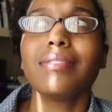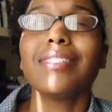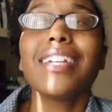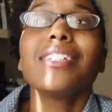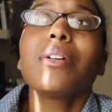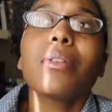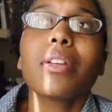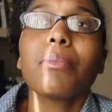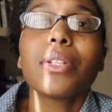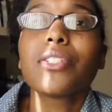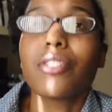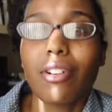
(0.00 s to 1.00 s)
And don't get
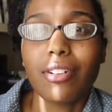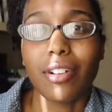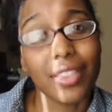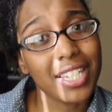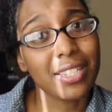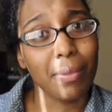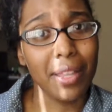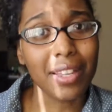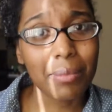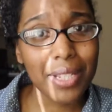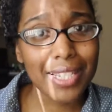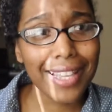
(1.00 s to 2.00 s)
me started on the
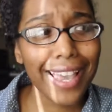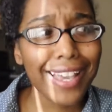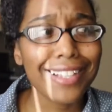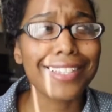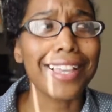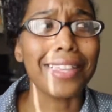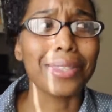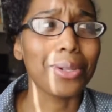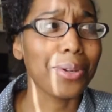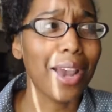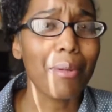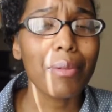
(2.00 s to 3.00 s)
spelling mistakes and the
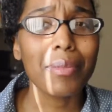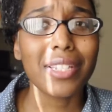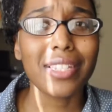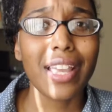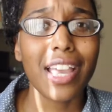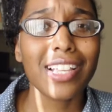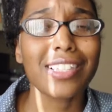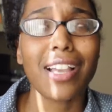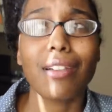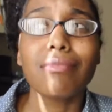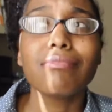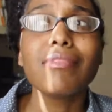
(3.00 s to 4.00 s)
grammar mistakes.
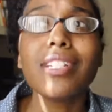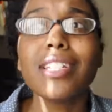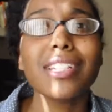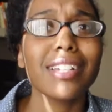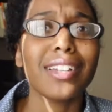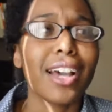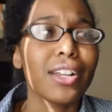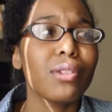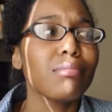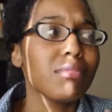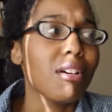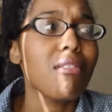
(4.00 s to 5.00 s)
I
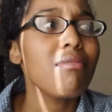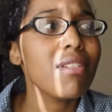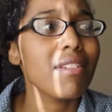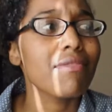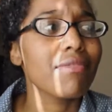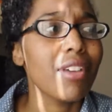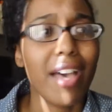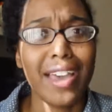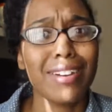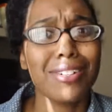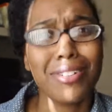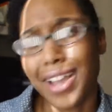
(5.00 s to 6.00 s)
don't know if the
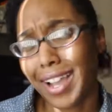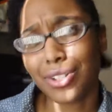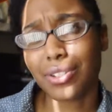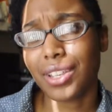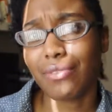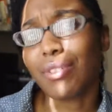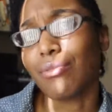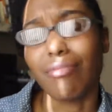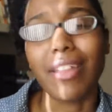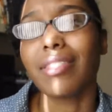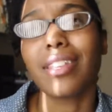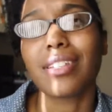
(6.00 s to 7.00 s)
editor actually even
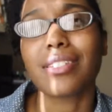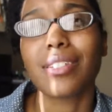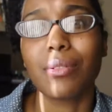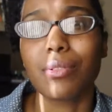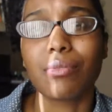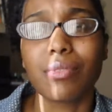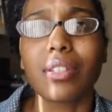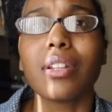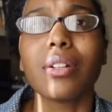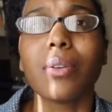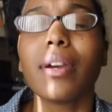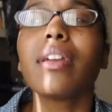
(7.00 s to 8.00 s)
read this. It was really
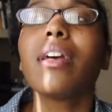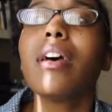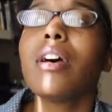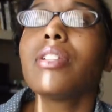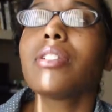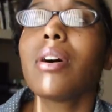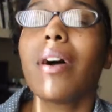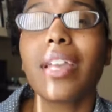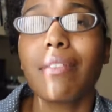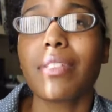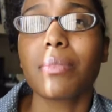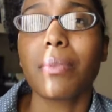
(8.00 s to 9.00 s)
annoying. So I
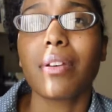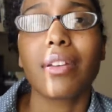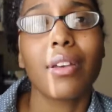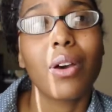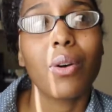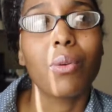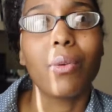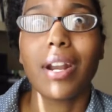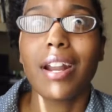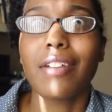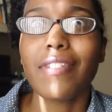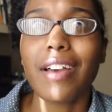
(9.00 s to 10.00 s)
give this book 1
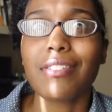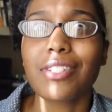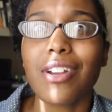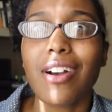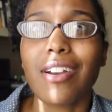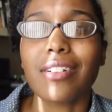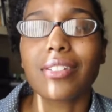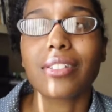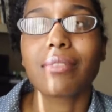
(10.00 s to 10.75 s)
out of 5 stars.